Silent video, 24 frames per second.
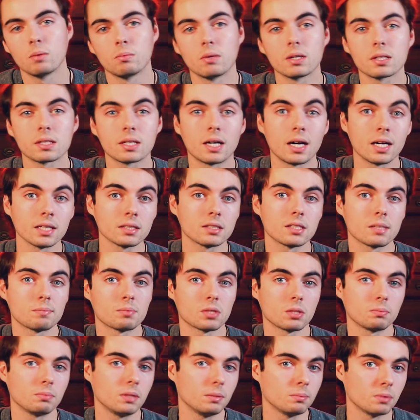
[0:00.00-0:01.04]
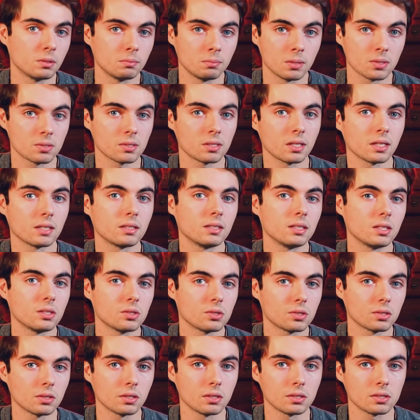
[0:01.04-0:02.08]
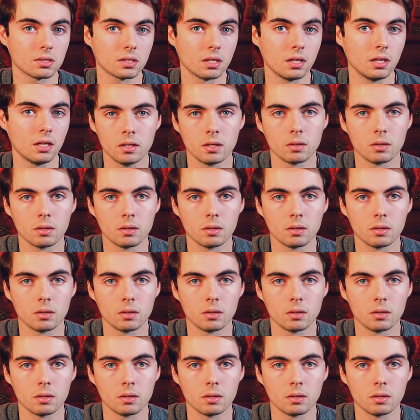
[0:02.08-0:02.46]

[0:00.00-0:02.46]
What concepts are people most likely to search?